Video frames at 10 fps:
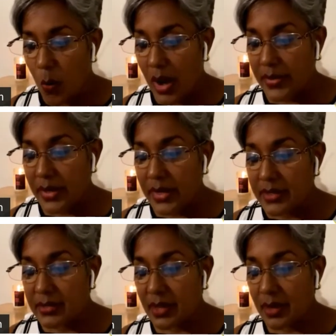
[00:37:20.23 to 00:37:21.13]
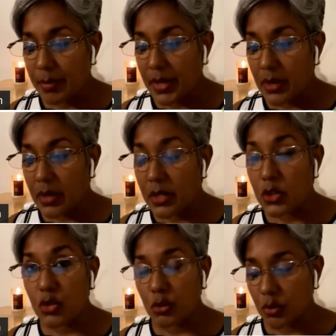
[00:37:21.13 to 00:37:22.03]
While the list can be a
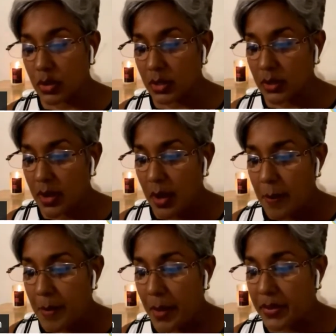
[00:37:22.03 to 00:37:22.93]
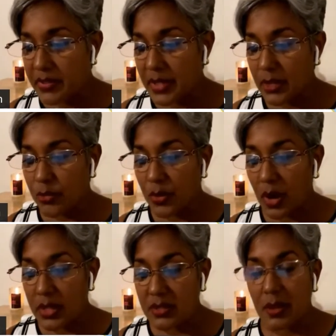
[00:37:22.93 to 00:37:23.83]
good tool, member states
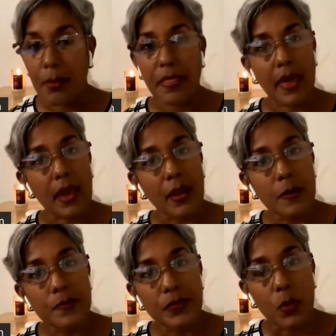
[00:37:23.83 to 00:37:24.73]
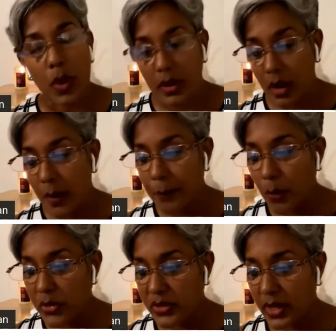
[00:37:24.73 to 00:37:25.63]
forgot something when
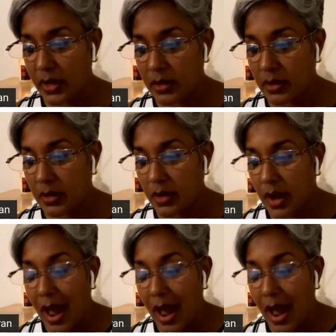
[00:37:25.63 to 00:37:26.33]
composing it: